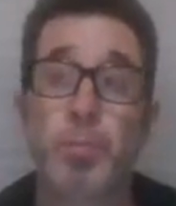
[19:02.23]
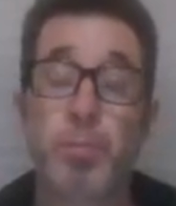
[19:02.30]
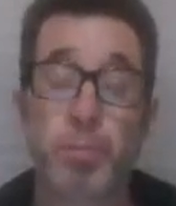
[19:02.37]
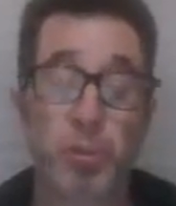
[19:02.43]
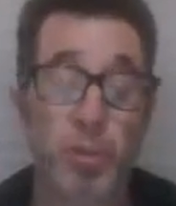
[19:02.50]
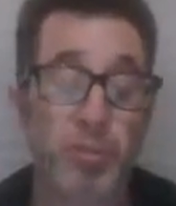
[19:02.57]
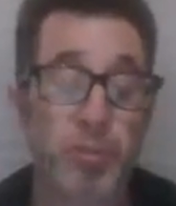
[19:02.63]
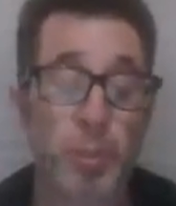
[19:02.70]

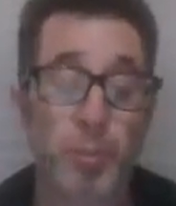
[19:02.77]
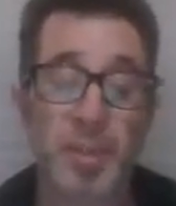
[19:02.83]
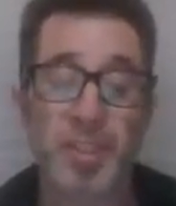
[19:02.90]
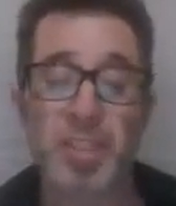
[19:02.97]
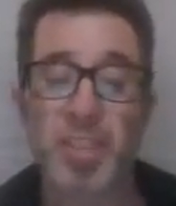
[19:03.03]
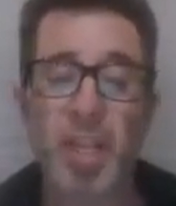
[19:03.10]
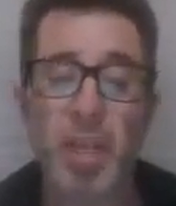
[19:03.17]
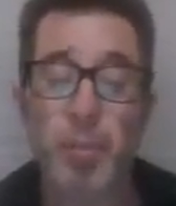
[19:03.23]
perform on the
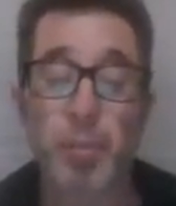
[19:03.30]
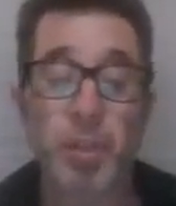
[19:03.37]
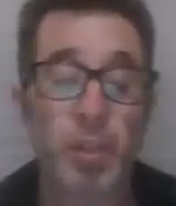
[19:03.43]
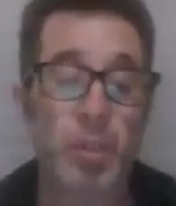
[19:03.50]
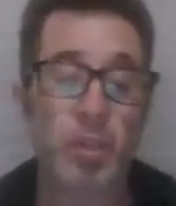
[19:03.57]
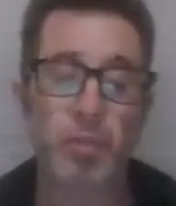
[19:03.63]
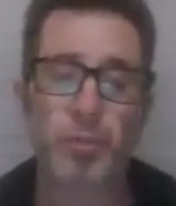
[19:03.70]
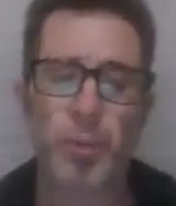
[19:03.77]
job.
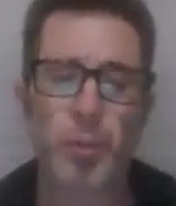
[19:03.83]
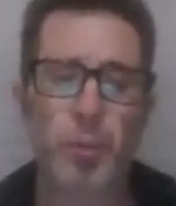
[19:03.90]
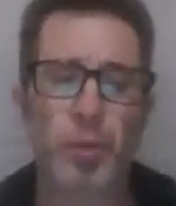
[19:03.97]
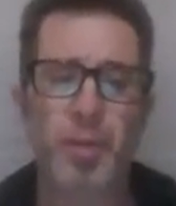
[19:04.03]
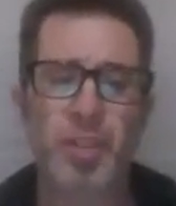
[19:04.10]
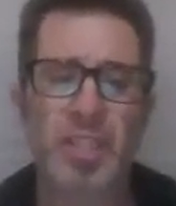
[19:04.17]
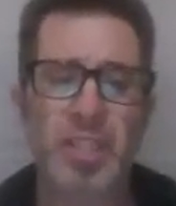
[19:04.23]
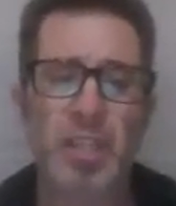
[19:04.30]
If we
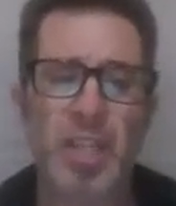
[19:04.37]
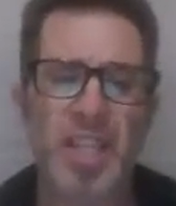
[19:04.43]
work, you